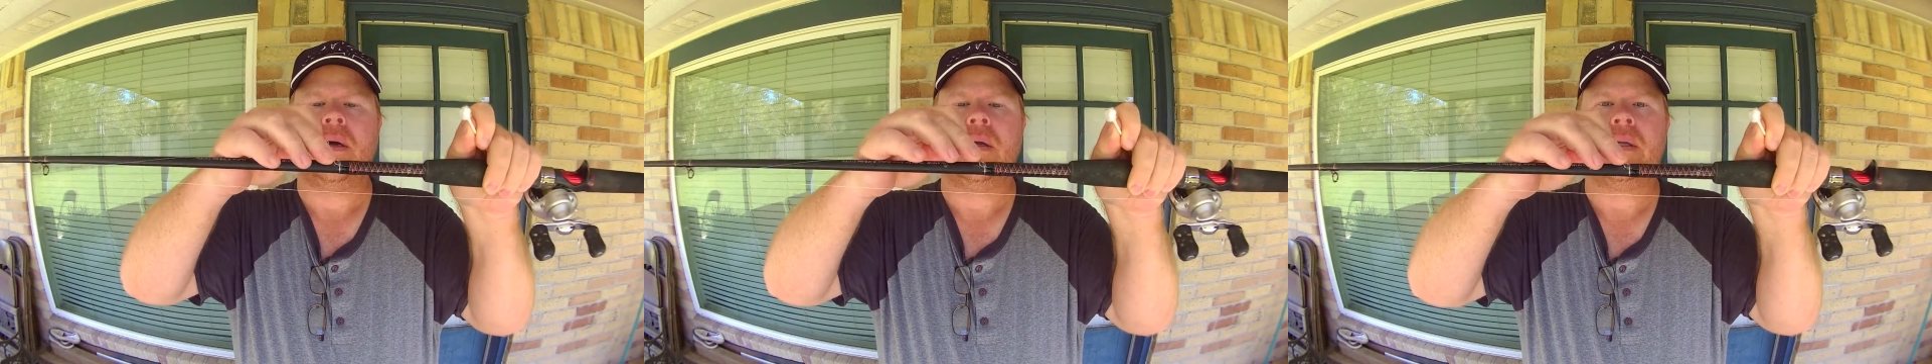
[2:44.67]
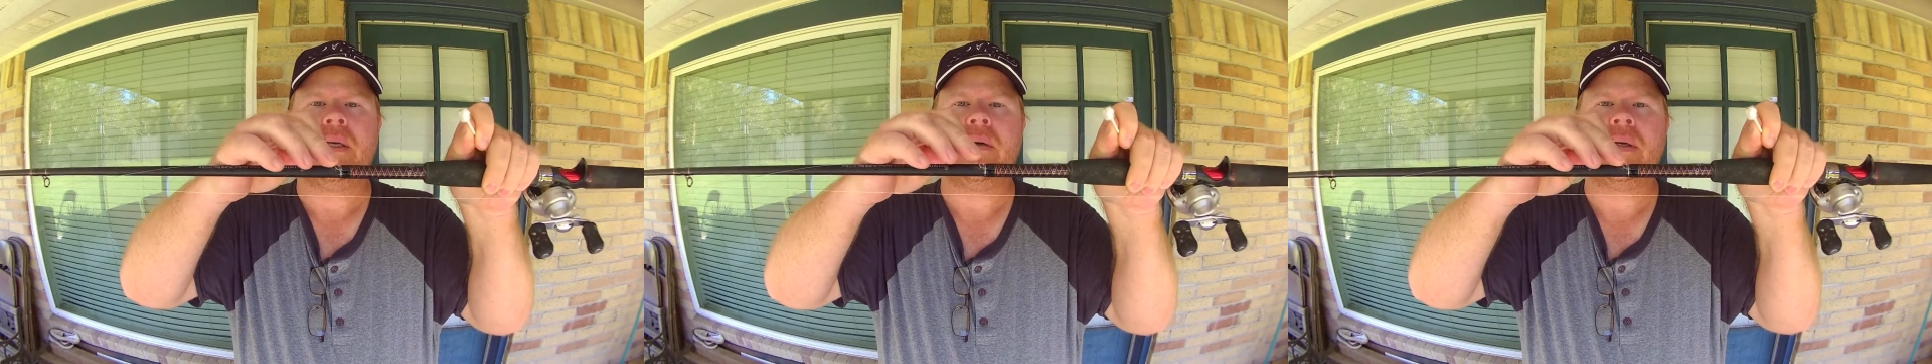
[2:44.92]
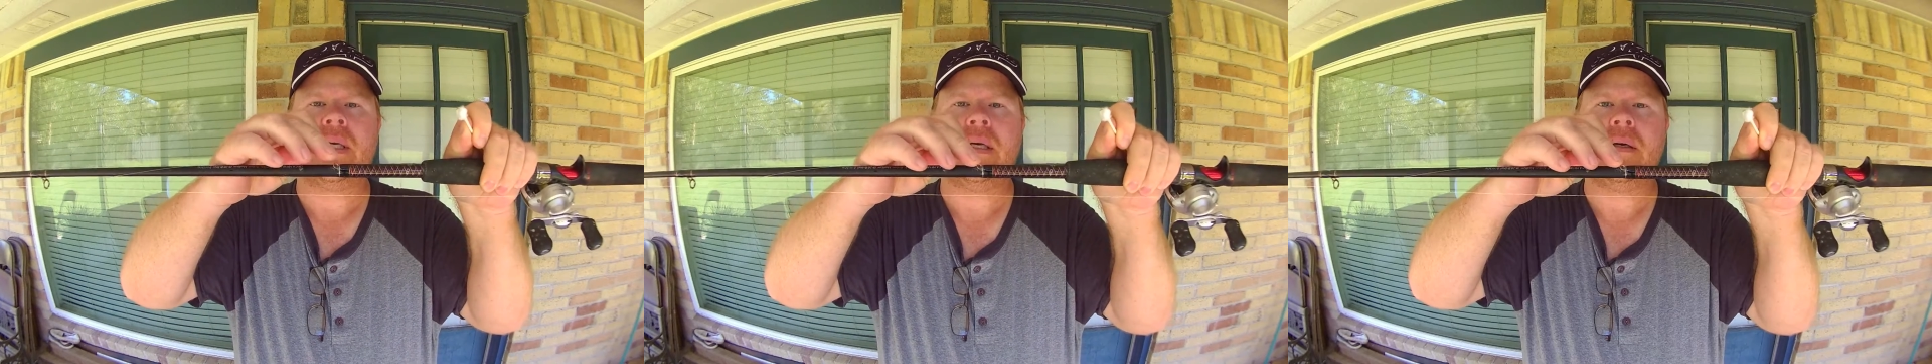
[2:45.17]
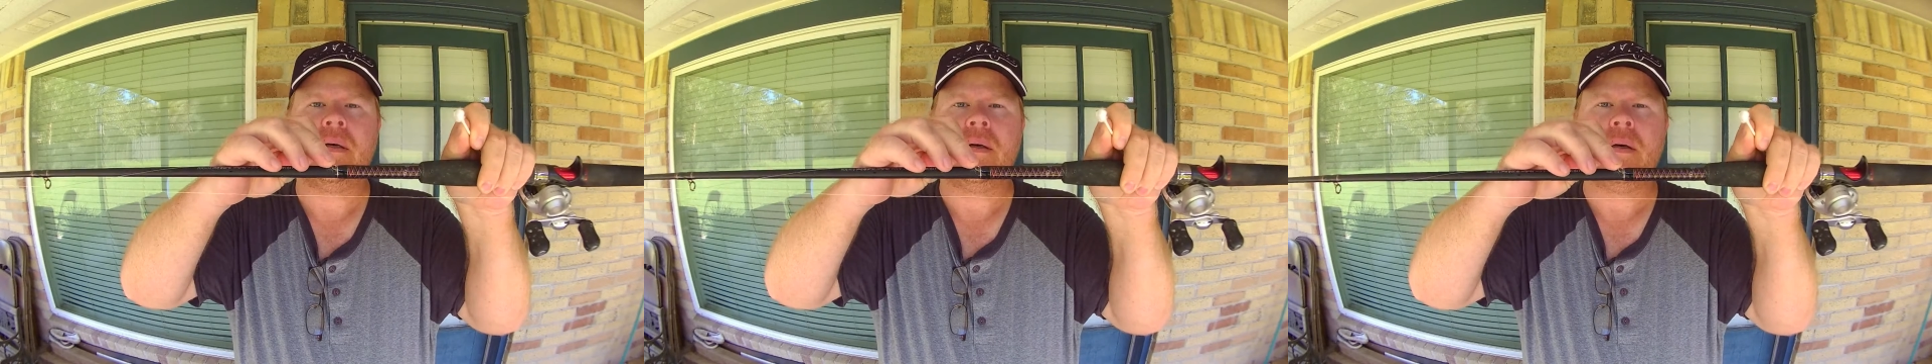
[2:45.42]
deal
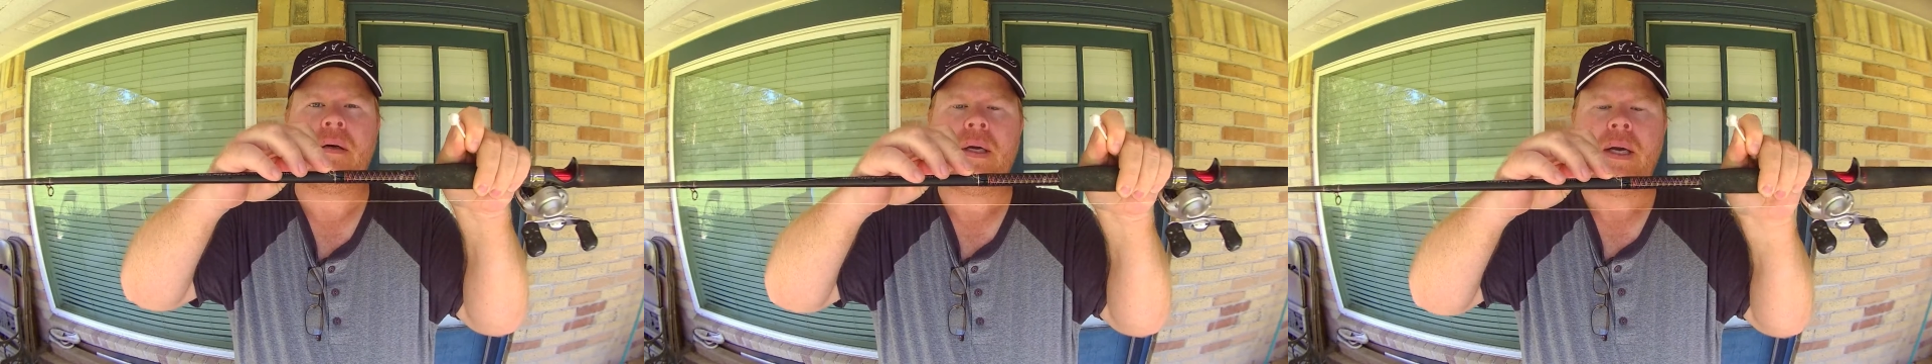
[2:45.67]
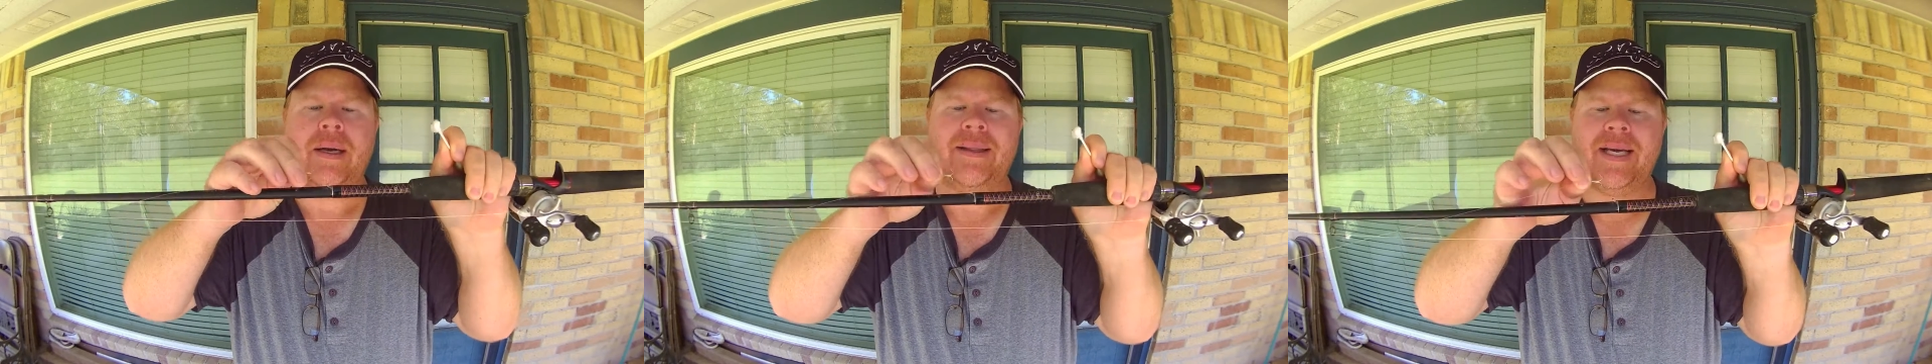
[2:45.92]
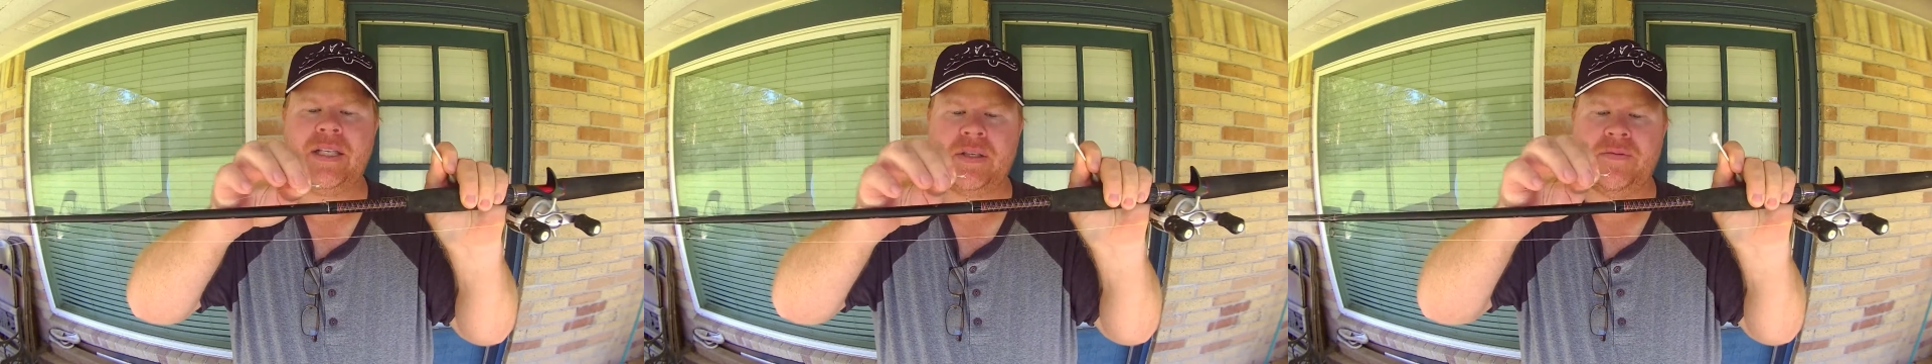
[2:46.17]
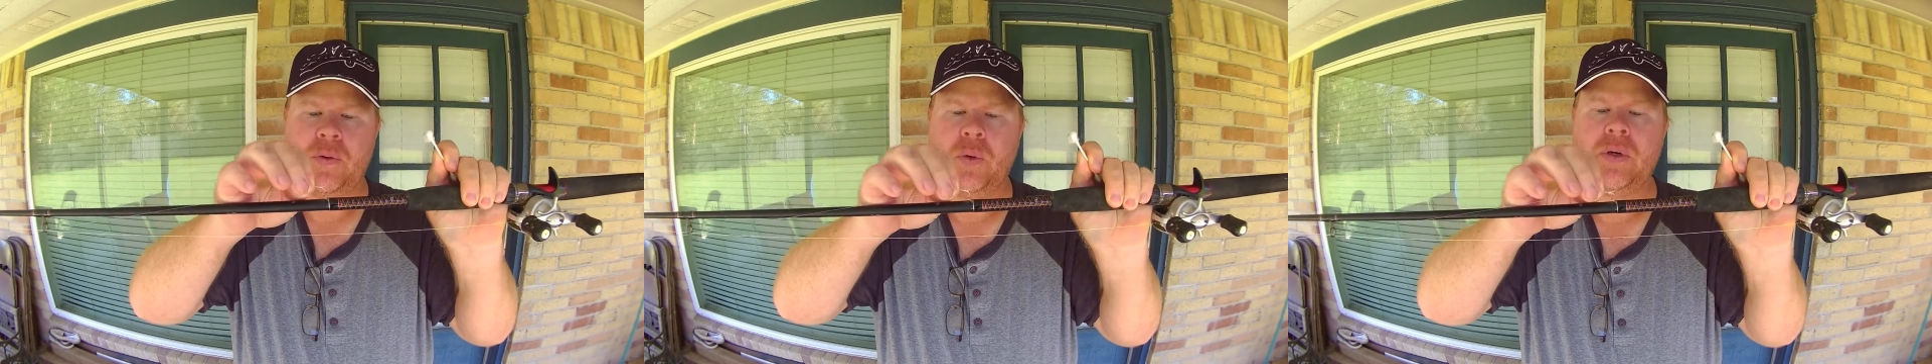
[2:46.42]
here, and that's
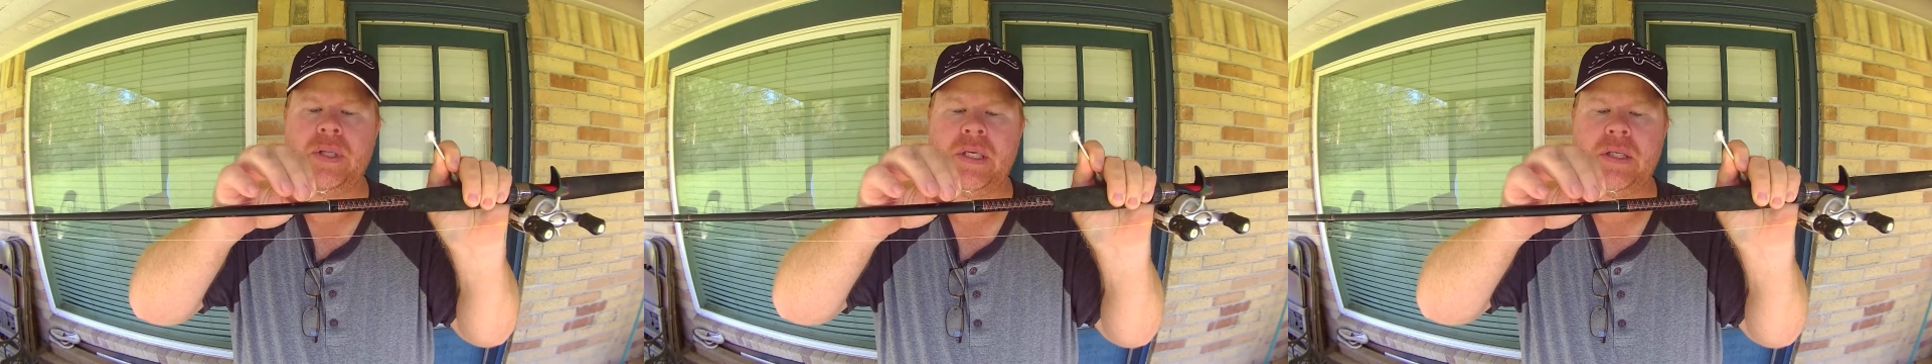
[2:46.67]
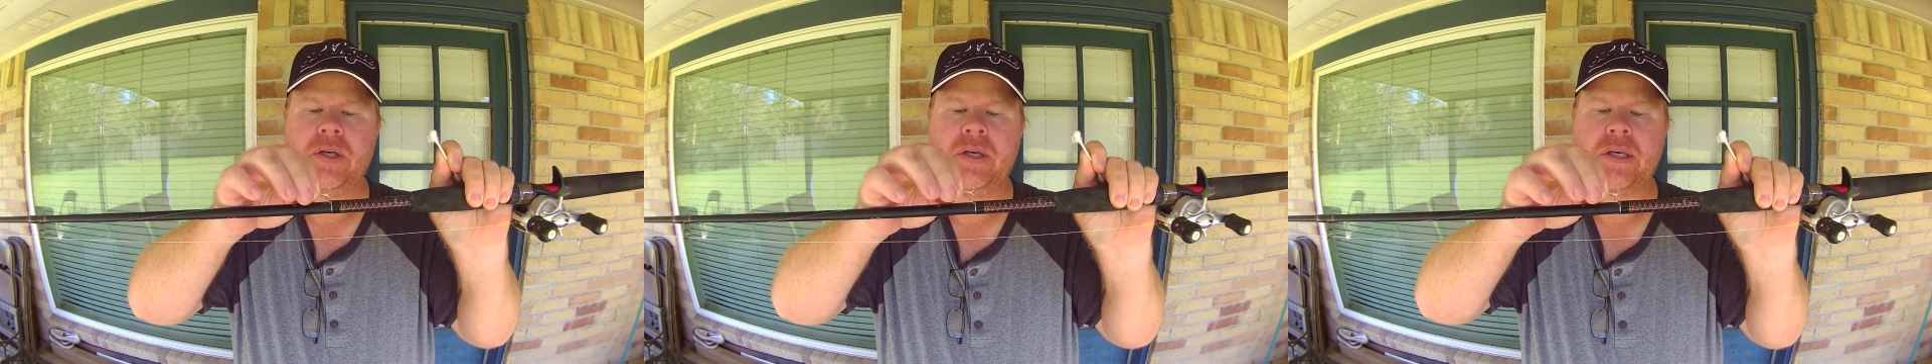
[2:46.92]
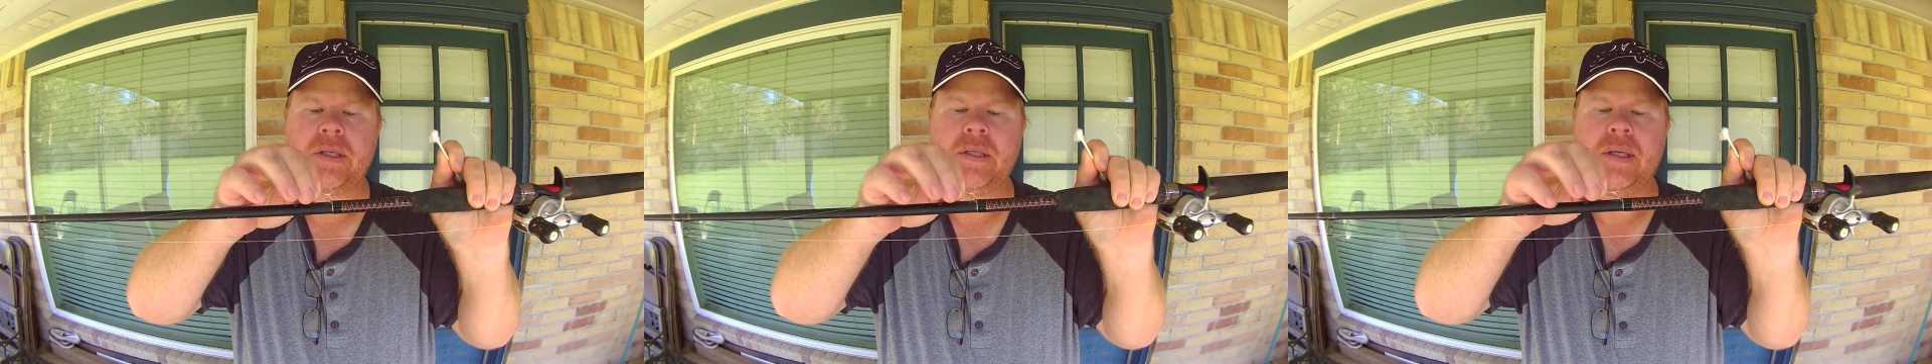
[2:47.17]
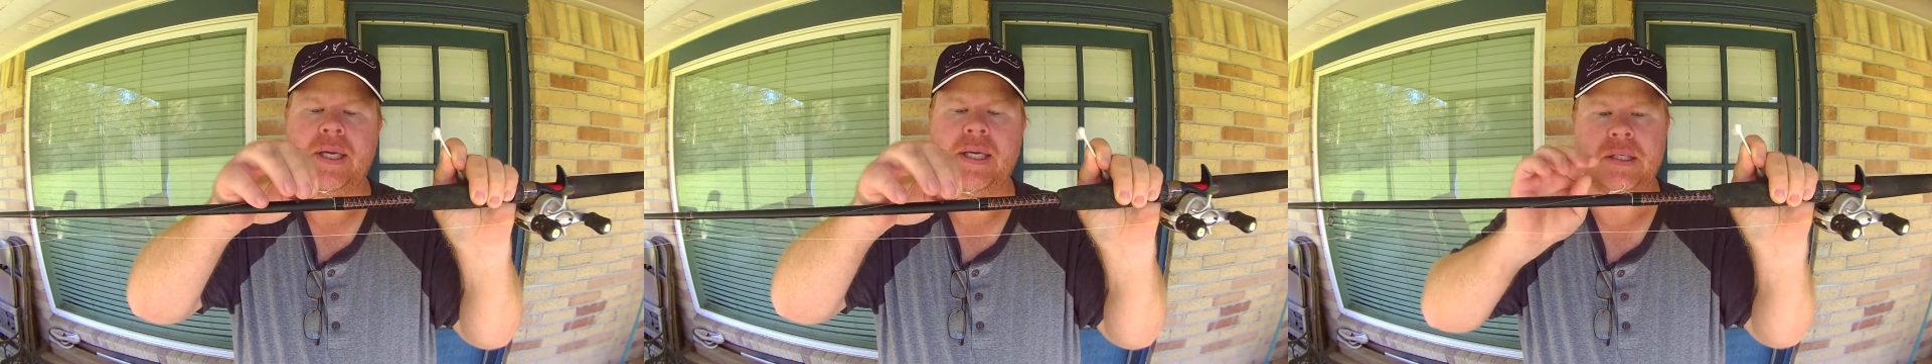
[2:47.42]
for these hooks.
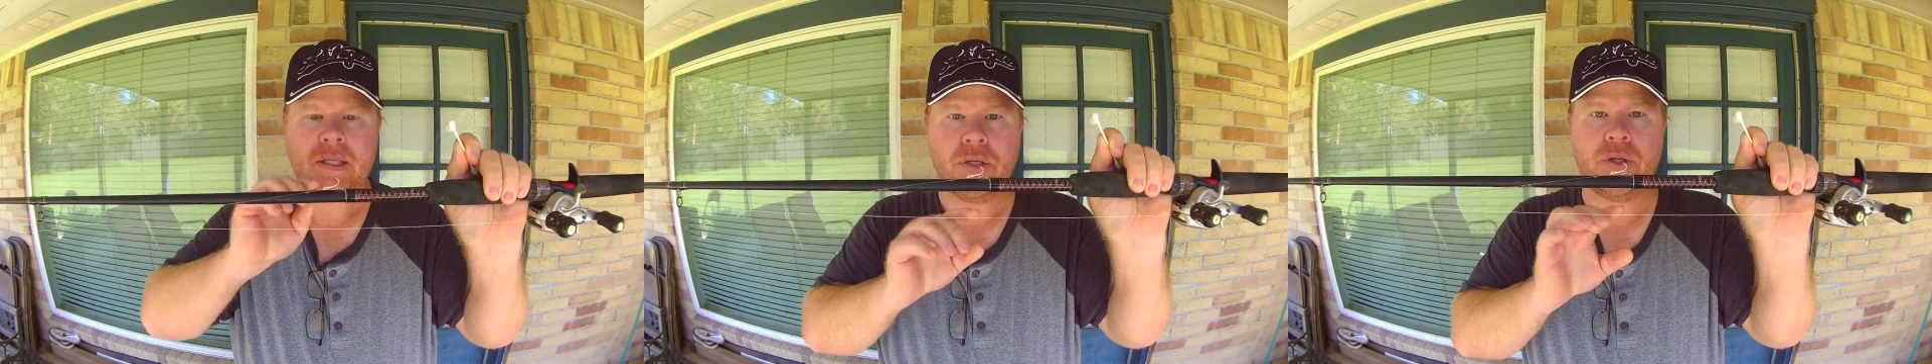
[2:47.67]
That's to